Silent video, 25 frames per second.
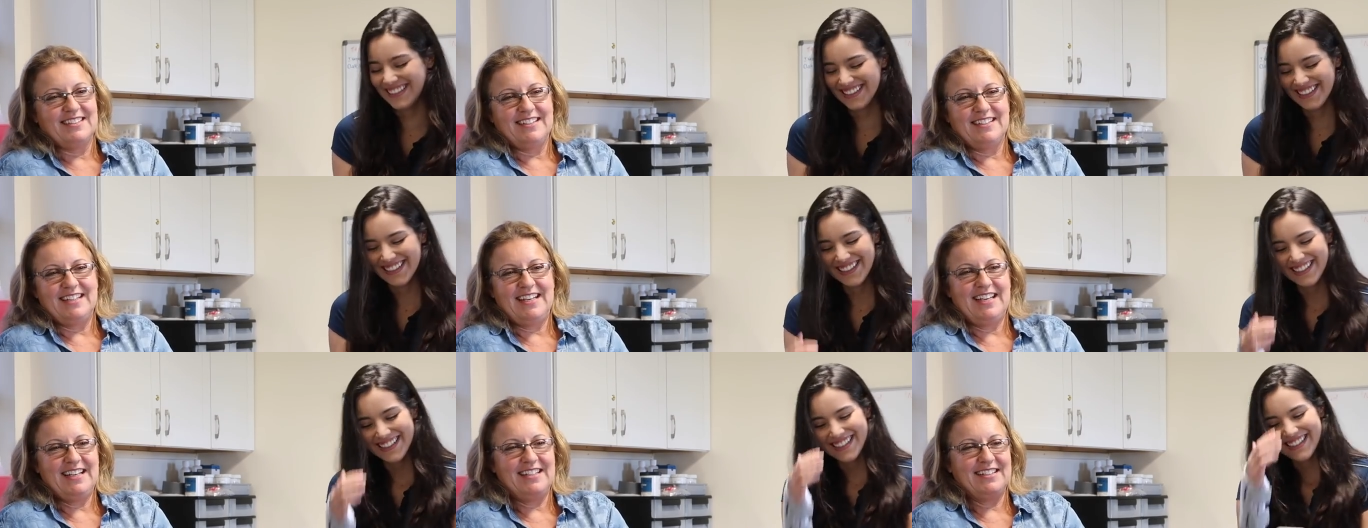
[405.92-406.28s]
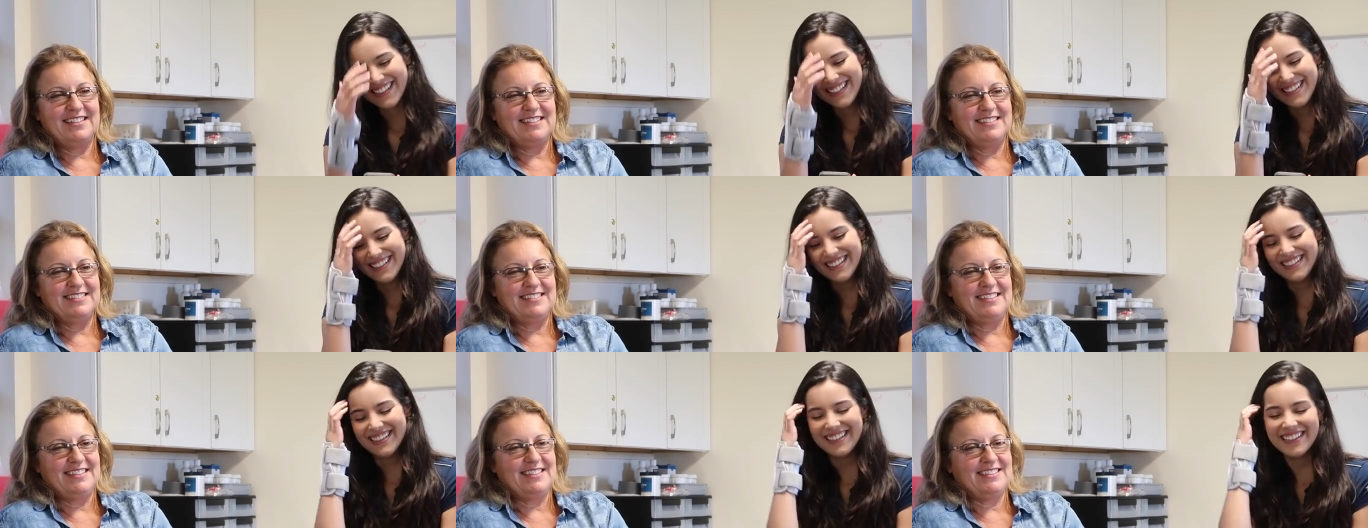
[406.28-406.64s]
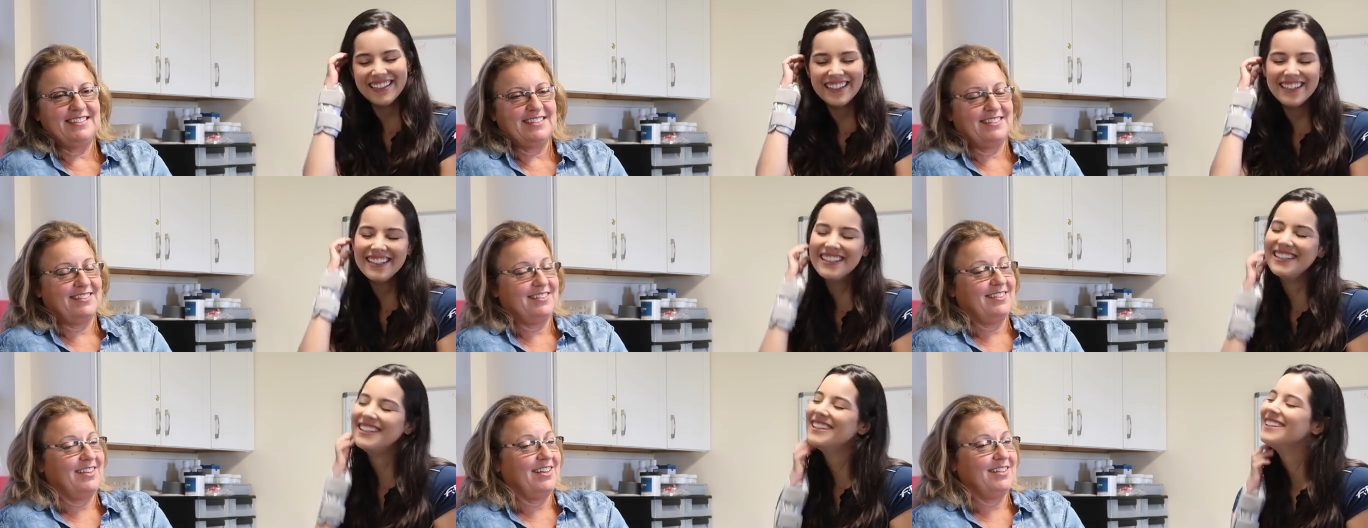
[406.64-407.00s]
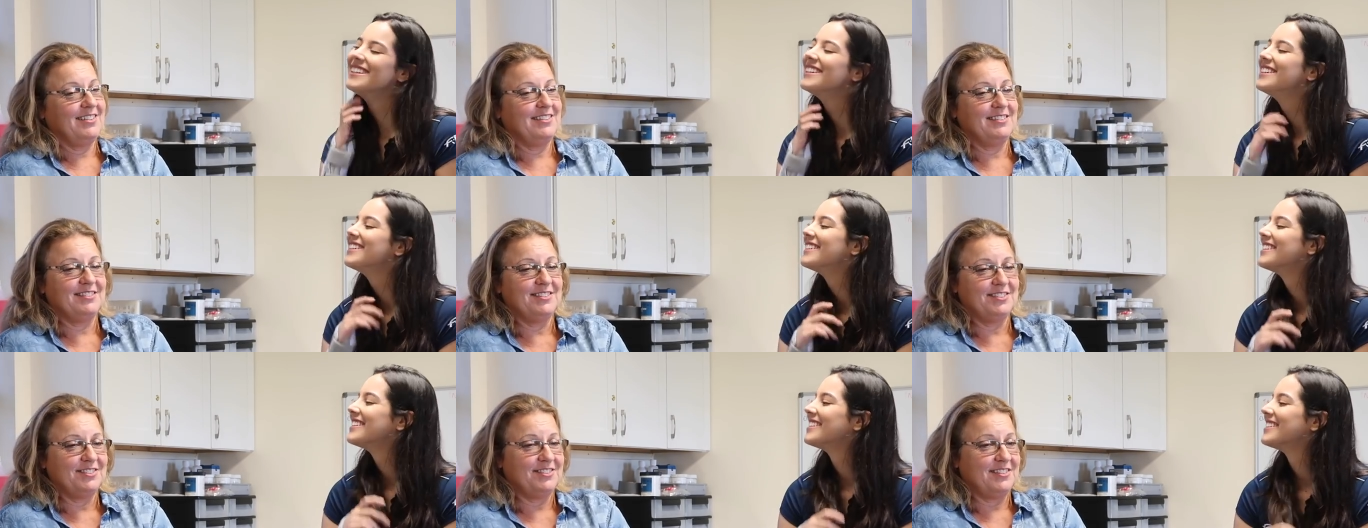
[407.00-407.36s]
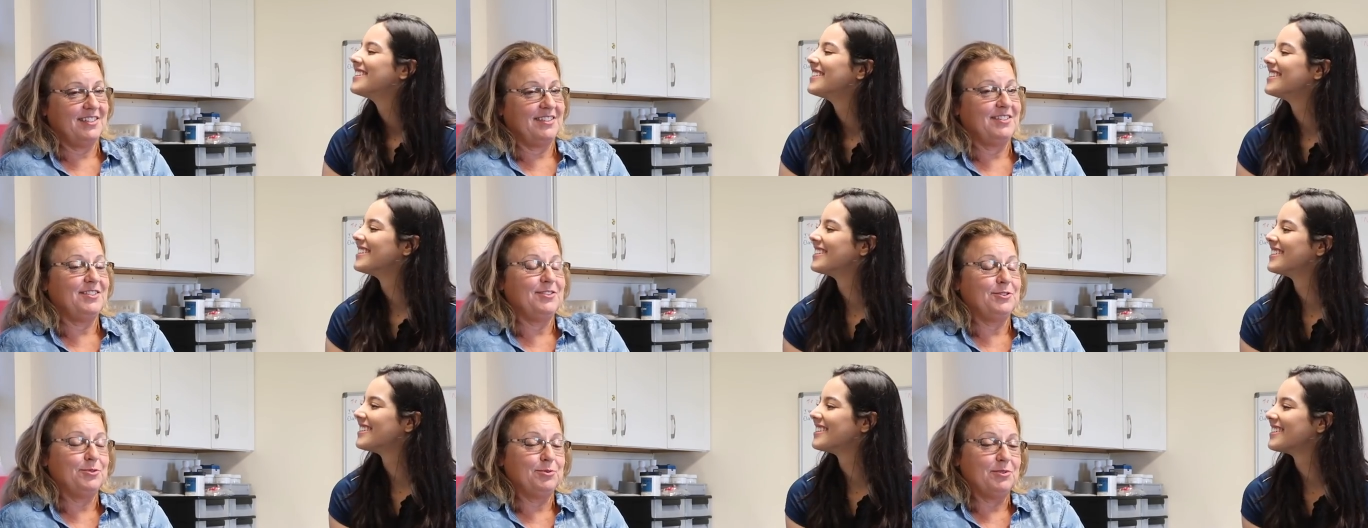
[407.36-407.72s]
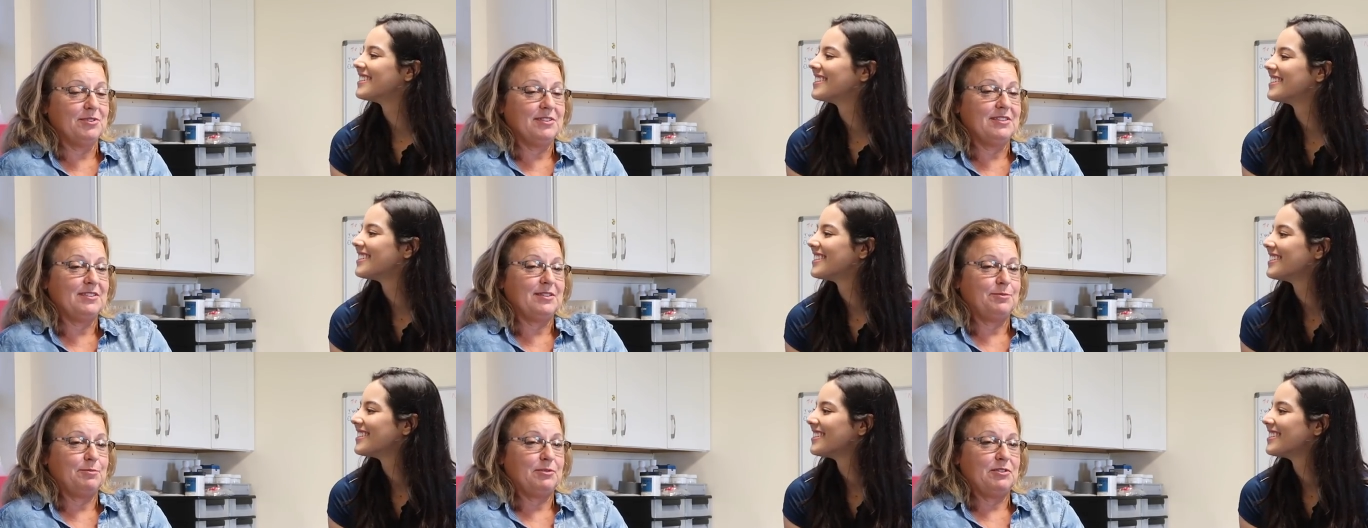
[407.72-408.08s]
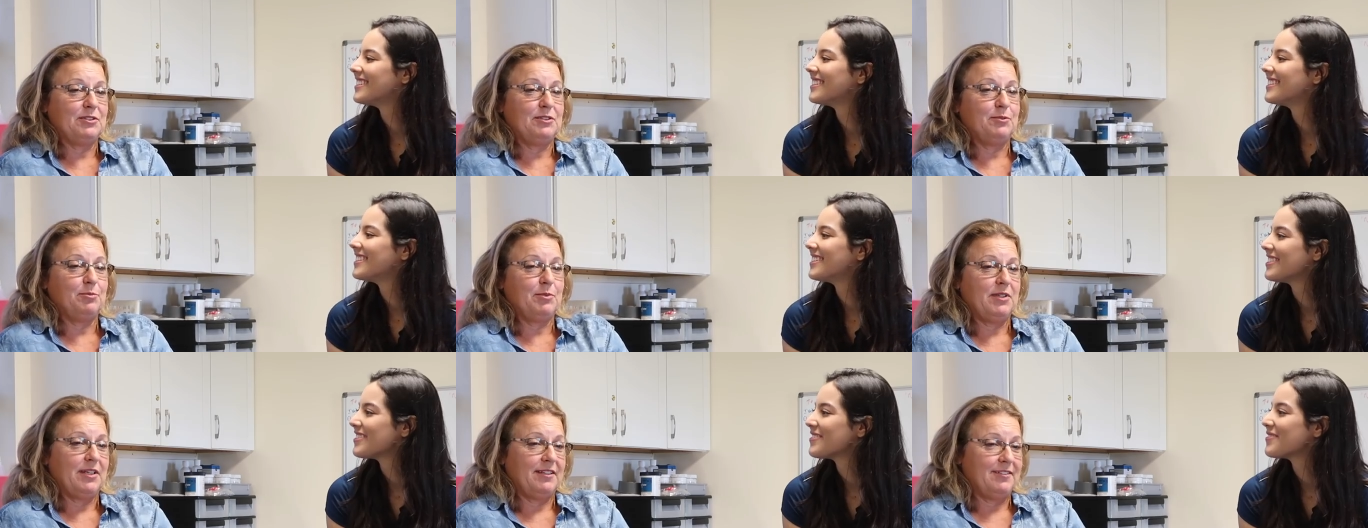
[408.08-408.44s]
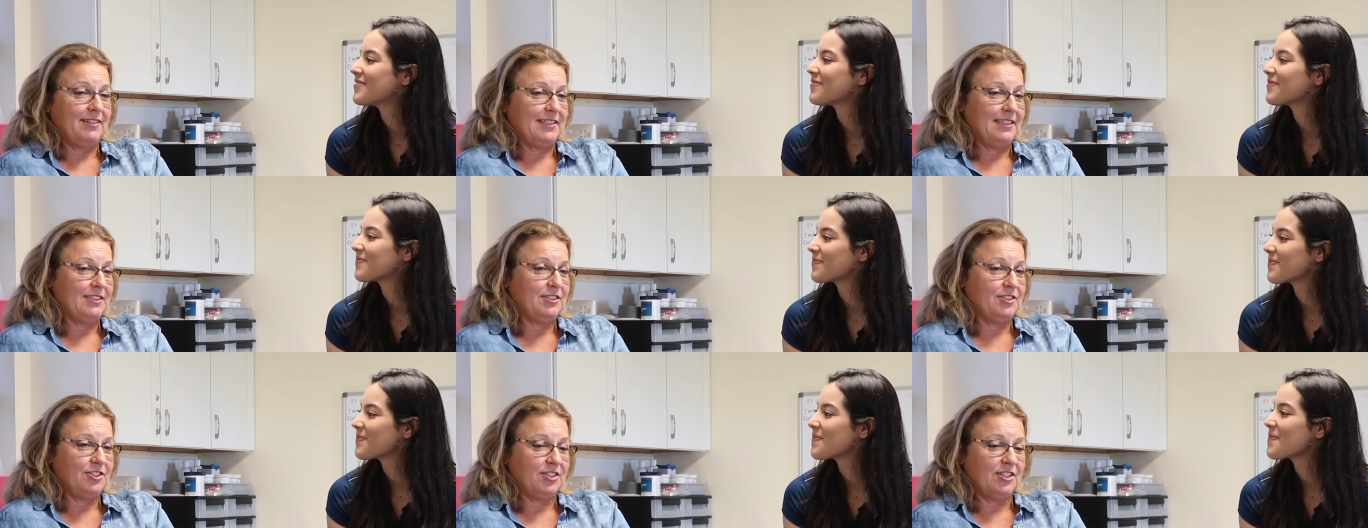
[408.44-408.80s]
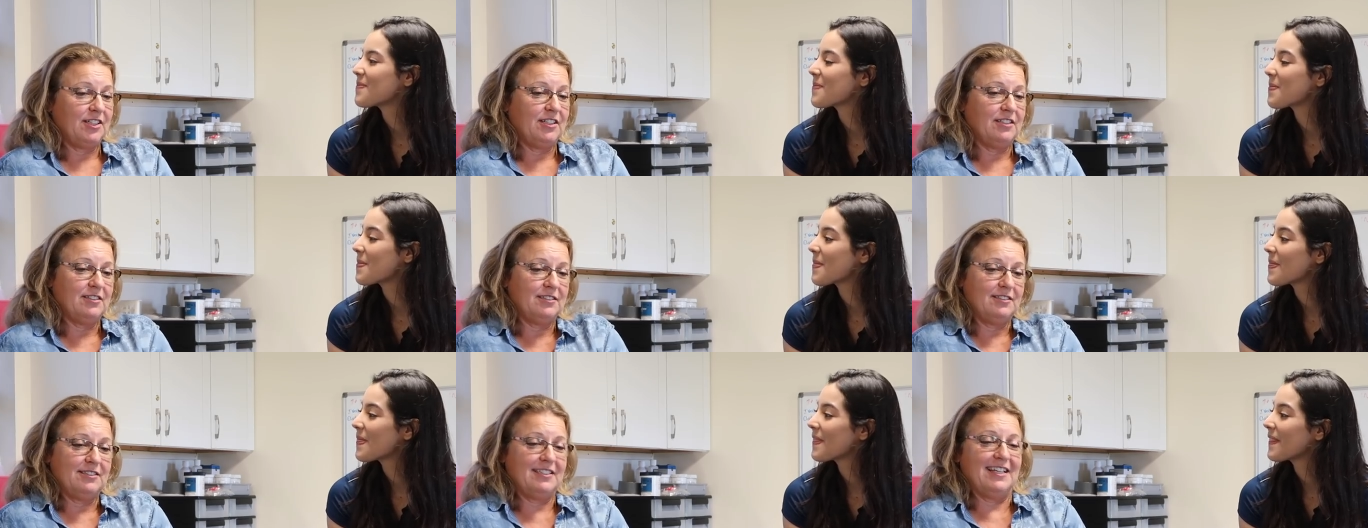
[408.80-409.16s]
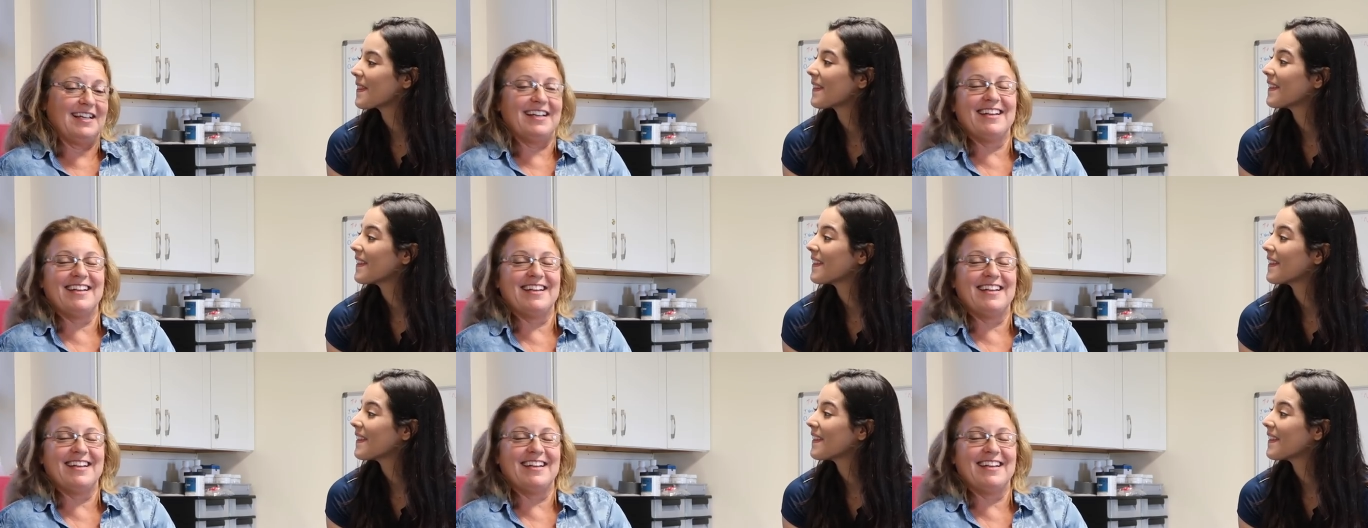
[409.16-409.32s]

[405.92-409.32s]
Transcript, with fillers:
Speaker 1: and it's a lot easier than humans. Believe me, I had a child.